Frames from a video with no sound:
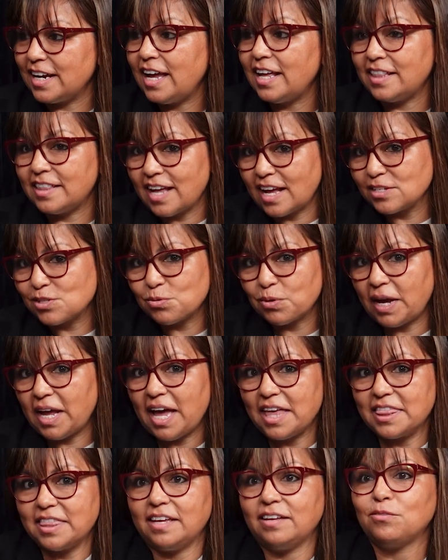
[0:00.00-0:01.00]
And that's why
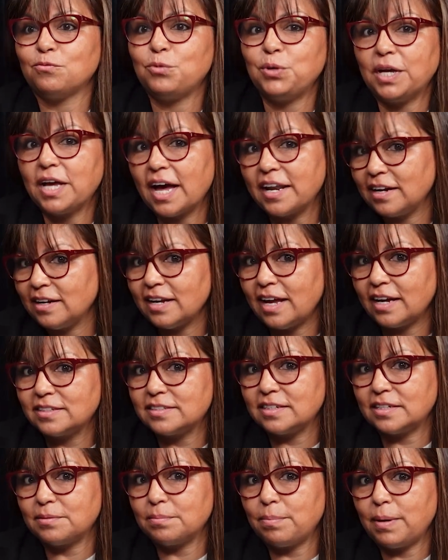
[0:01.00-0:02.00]
I think we got
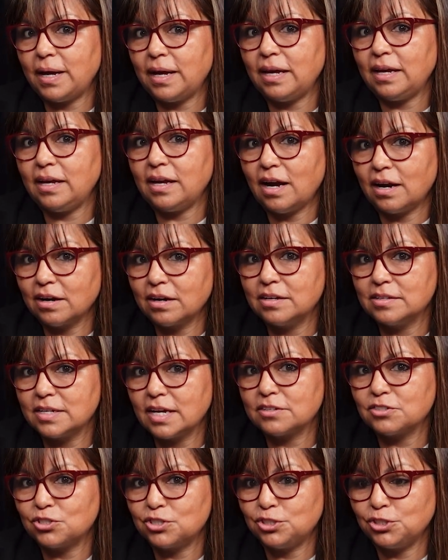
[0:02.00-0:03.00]
elected by
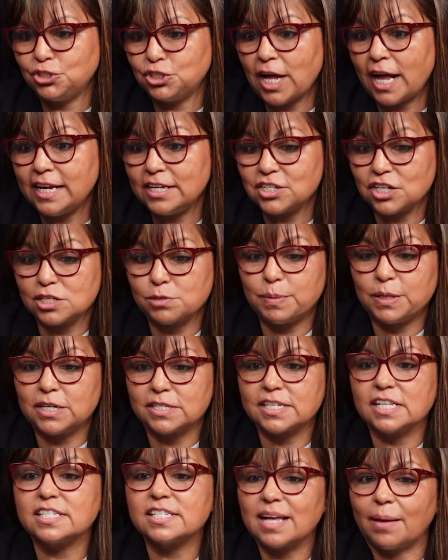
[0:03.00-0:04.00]
Architectural Digest,
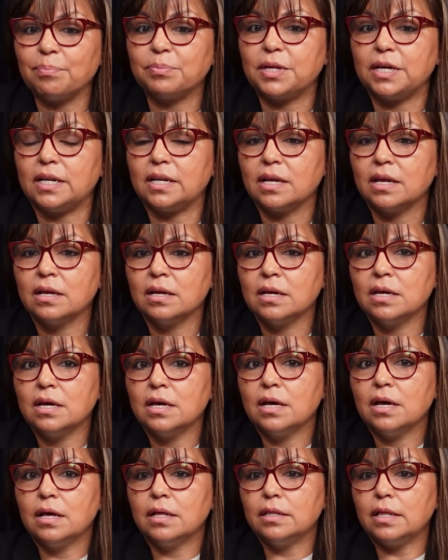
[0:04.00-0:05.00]
because it's something
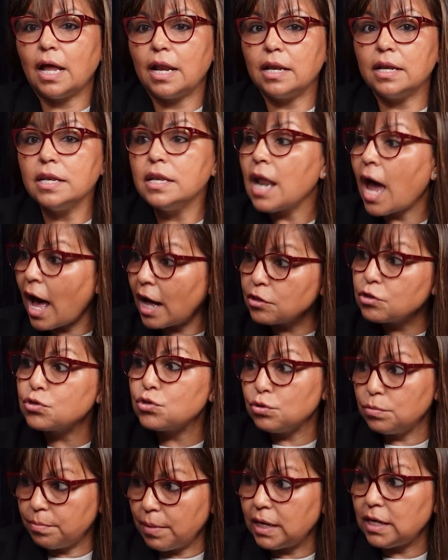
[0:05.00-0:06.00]
that not
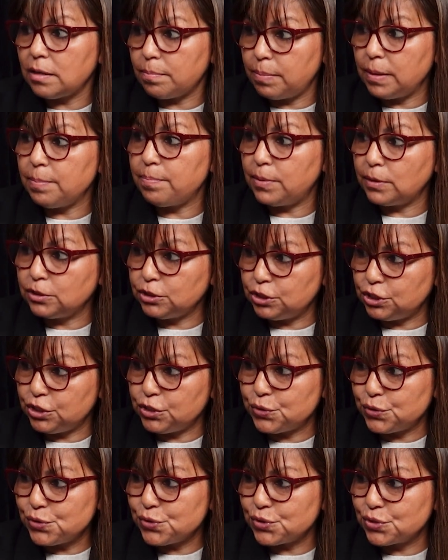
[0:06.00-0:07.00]
too many people
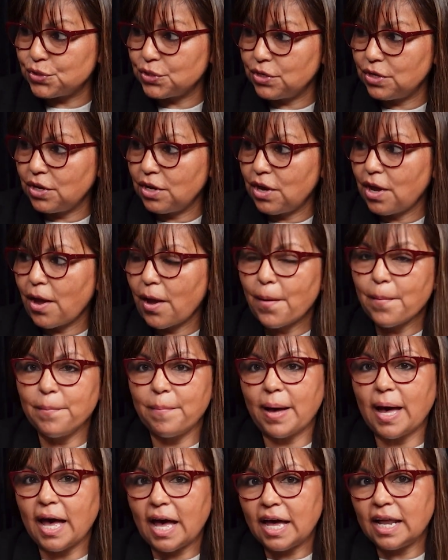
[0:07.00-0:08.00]
use,
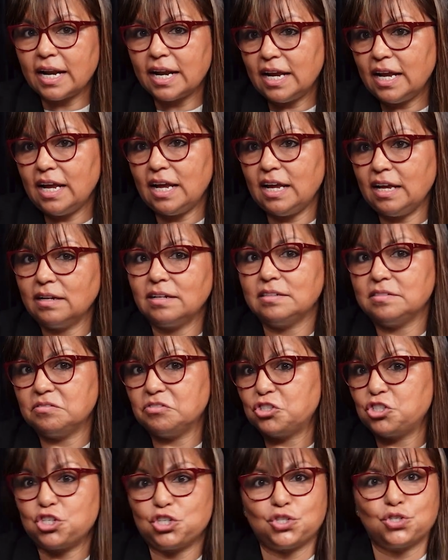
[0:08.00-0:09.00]
but it
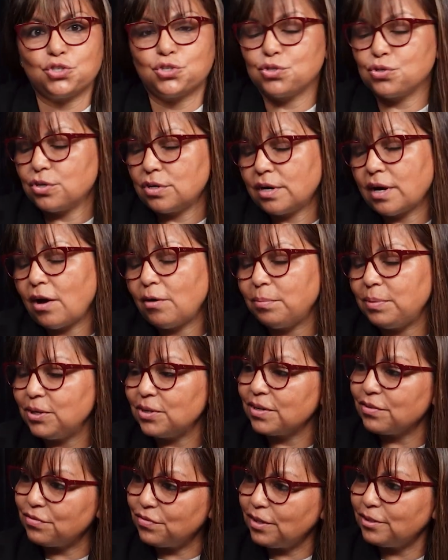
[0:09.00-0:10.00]
just turned out
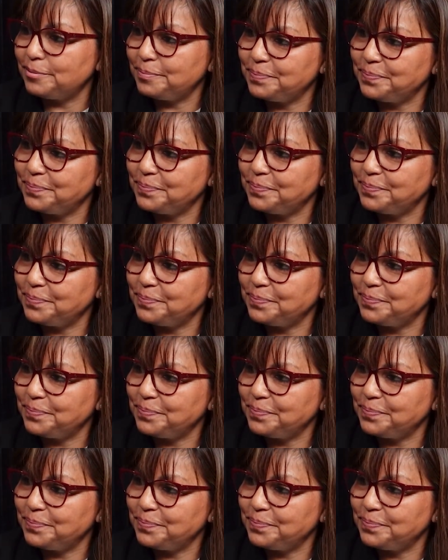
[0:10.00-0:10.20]
beautiful.